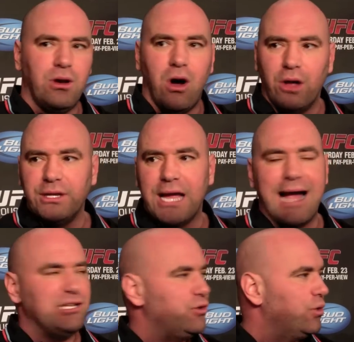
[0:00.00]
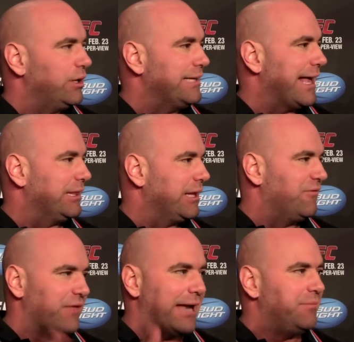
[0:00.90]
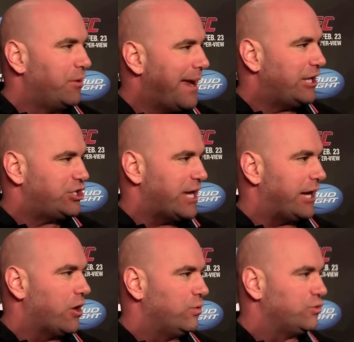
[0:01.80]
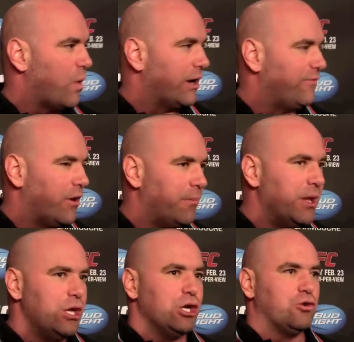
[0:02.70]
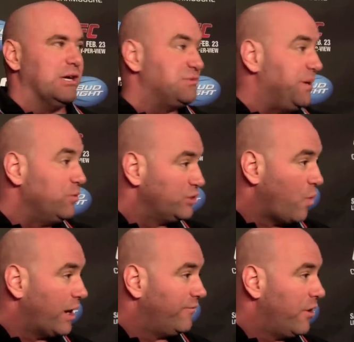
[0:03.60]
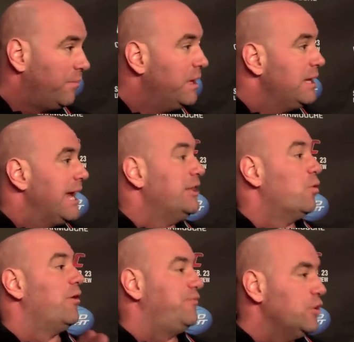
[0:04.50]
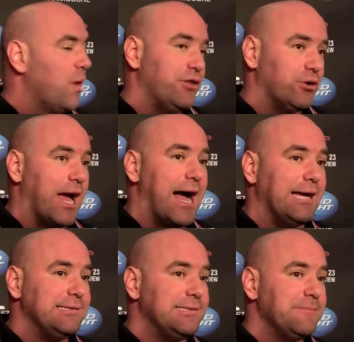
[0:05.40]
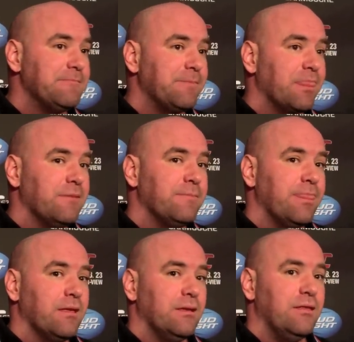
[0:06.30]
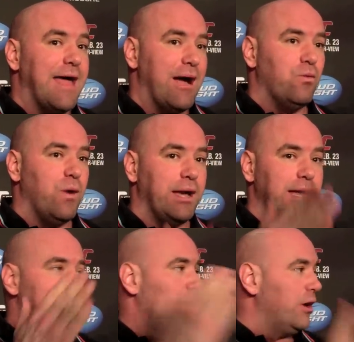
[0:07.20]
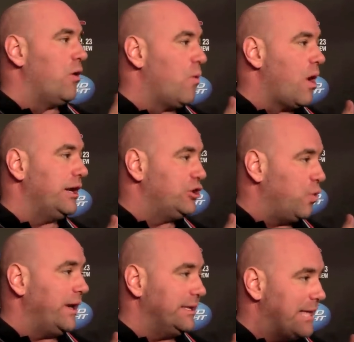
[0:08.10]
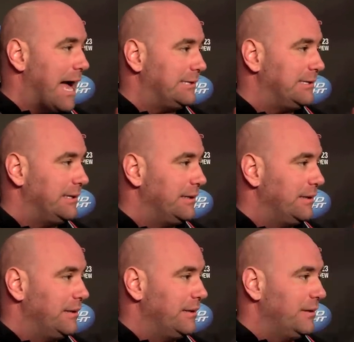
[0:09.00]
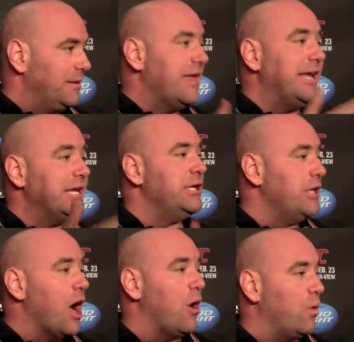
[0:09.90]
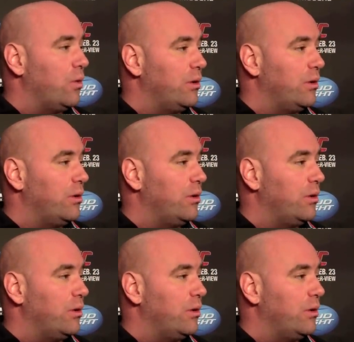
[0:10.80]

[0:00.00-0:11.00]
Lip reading: all the guys who were exactly the guys. Vladimir Matyshenko was one of them. Grisby was one of them. And there were a few other guys that when Ariel Helwani tweeted that, they didn't know